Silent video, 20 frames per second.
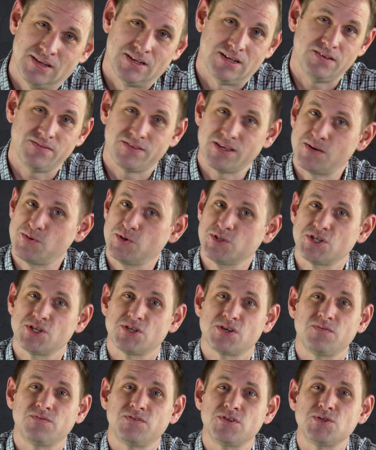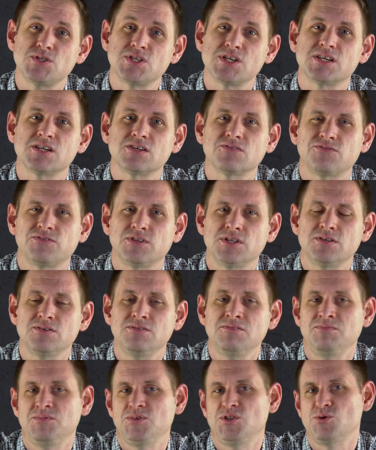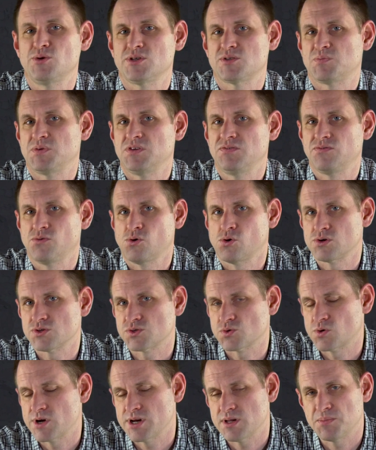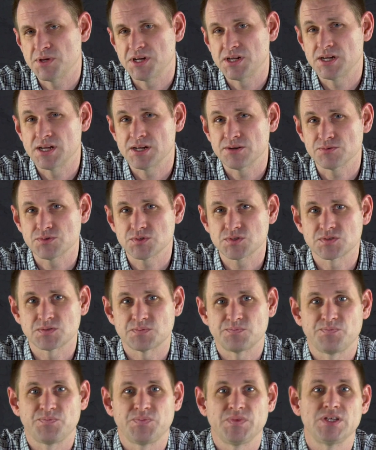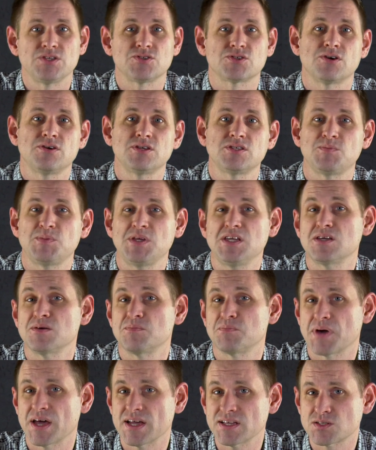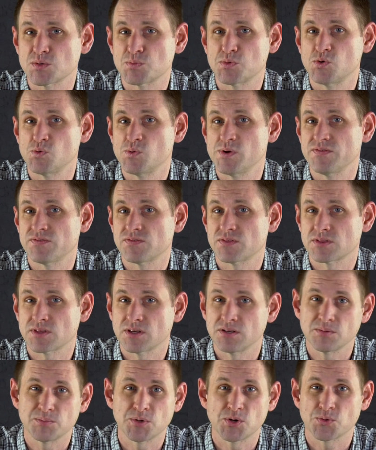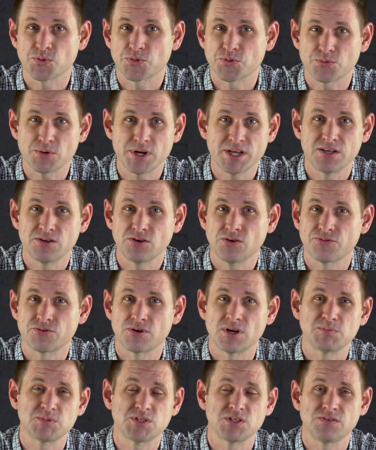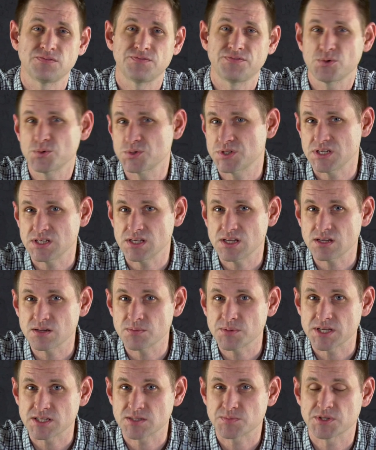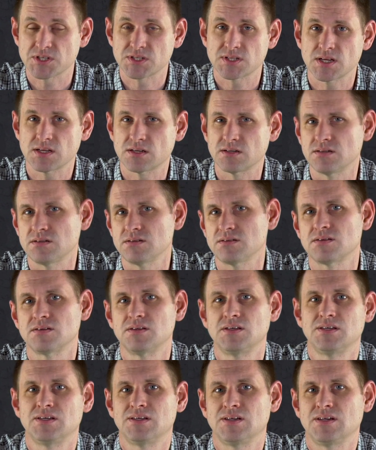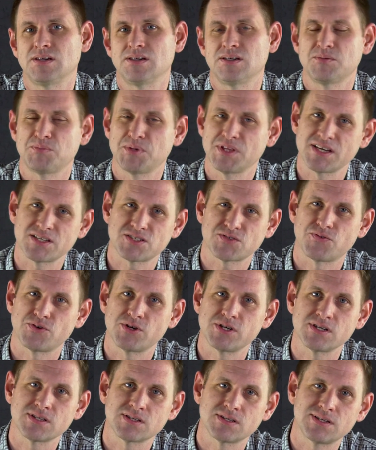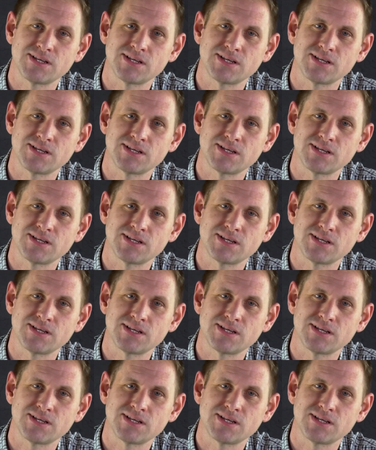If that wasn't confusing enough for you, USB 4 has already been announced. It's going to be compatible with Thunderbolt 3 and offer up to 40 gigabits per second. But that's for another